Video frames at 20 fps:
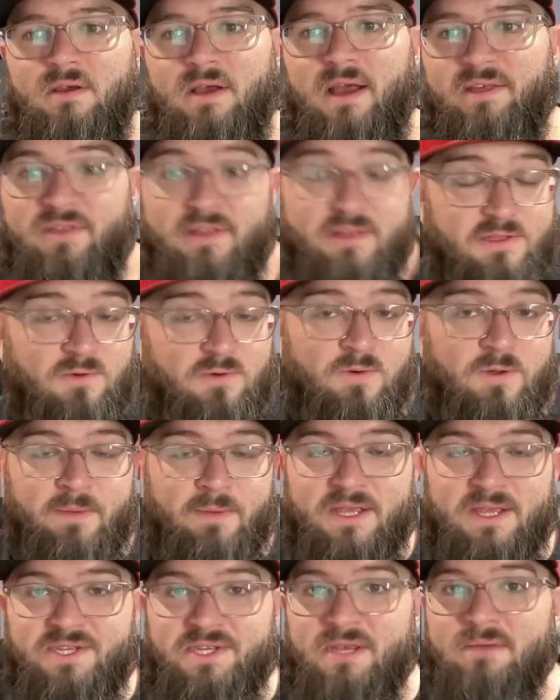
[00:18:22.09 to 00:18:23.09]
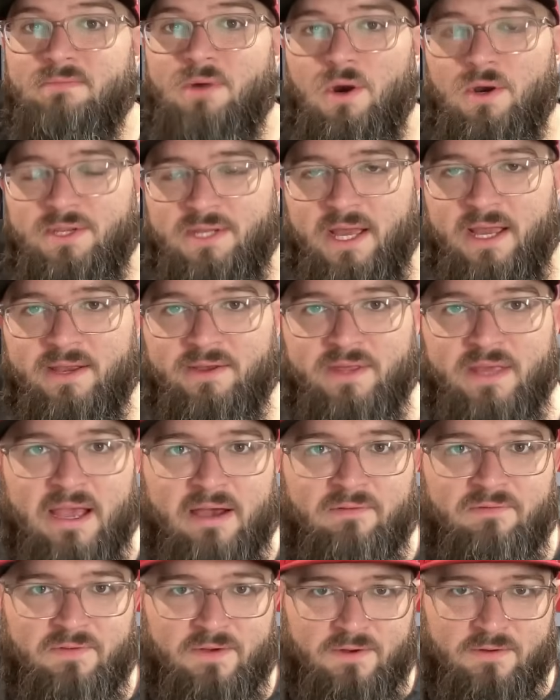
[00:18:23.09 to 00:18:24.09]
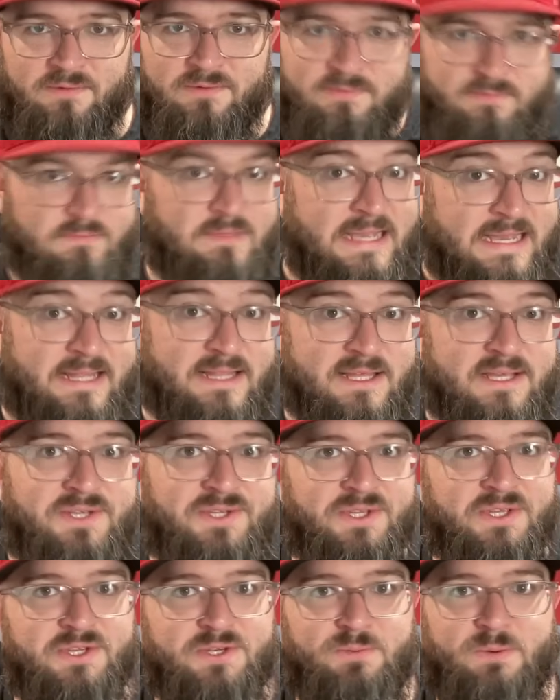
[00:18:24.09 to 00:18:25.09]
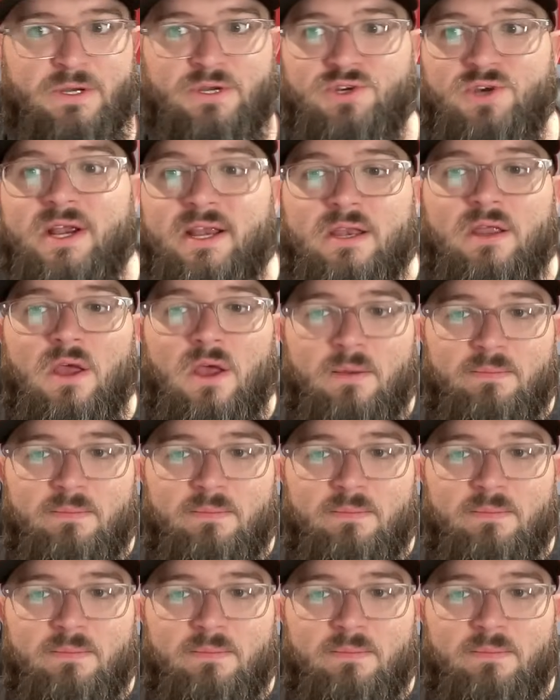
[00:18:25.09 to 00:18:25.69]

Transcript: I think that we might see Marte in the outfield, at least in spring training.